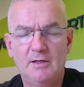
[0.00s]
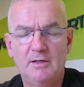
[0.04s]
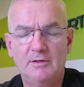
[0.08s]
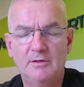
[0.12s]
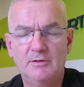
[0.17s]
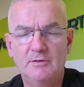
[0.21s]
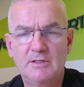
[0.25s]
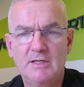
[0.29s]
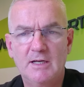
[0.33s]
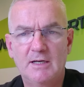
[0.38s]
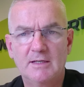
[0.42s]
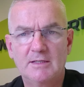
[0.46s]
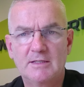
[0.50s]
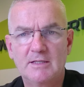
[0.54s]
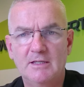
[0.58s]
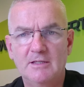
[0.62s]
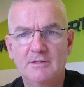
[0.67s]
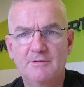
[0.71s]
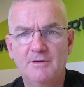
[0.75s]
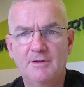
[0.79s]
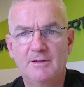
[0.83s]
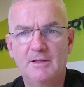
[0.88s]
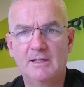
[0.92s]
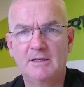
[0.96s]

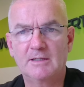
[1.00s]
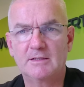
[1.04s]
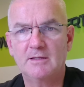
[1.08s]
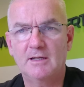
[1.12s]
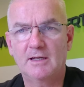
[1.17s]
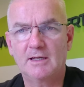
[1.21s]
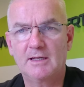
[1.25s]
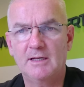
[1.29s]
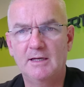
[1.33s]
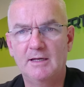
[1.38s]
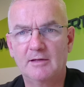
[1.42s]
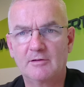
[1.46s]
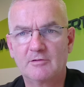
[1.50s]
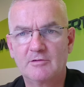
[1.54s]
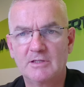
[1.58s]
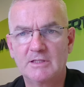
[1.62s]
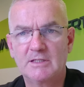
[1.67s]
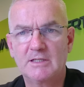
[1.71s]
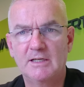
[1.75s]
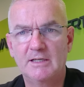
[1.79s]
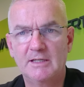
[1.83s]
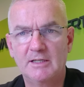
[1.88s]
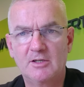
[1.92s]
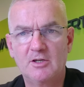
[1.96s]
utilities for things like
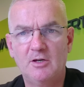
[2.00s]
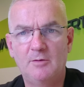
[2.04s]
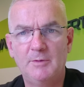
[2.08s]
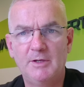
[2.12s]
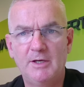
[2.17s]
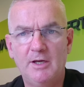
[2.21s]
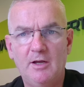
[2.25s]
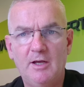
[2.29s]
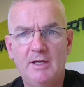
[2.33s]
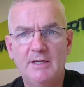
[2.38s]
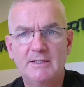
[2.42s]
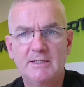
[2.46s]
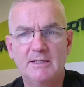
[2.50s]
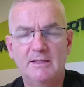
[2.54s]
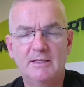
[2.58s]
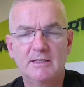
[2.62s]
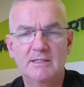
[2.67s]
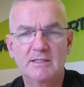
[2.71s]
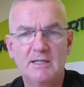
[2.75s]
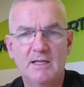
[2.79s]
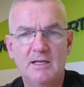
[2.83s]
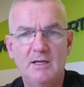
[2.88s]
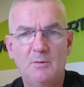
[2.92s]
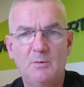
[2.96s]
electricity, common light in the
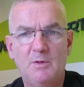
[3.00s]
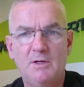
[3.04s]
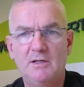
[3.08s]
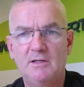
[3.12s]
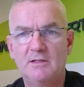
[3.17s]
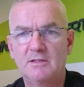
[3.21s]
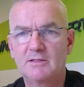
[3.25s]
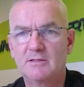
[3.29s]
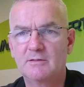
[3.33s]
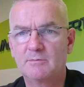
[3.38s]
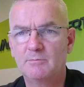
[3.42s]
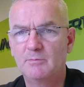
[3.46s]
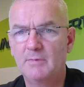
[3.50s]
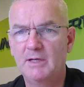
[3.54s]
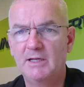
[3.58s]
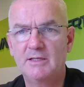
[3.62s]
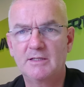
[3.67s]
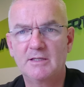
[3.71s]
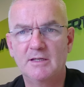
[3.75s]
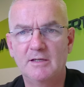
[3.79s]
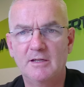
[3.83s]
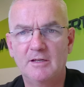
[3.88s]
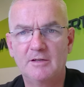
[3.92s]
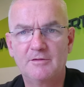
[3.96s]
stairwells,
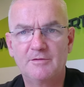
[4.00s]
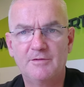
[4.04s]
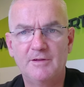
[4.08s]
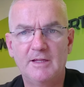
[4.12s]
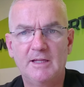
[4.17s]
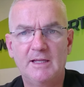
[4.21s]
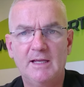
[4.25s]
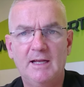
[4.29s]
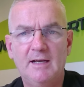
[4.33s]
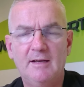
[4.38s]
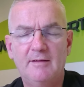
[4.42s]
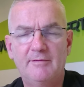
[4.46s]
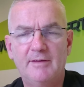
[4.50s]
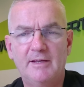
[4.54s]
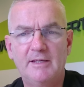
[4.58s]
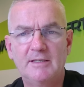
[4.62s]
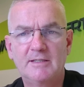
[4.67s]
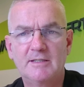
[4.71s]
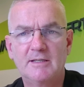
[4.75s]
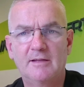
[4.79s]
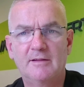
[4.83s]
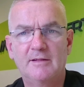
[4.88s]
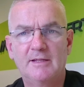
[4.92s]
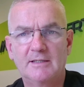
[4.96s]
maintenance for the
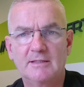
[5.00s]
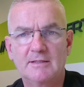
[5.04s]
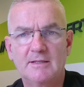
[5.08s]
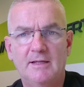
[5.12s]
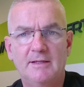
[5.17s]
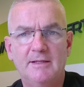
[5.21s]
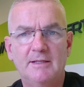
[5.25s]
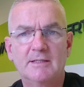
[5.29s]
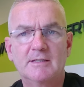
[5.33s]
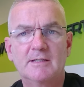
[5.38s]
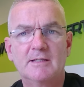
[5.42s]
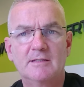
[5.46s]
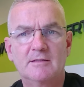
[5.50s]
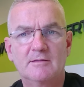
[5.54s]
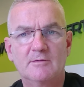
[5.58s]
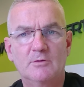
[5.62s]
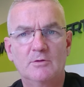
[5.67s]
elevator, things like this. These